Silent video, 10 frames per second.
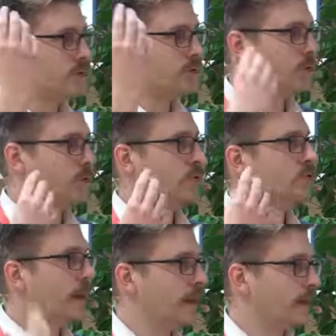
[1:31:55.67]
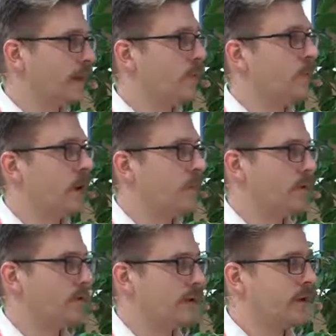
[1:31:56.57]
to do lighting
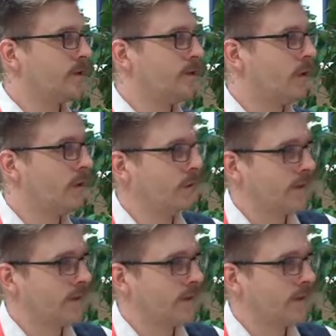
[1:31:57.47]
properly, and so on.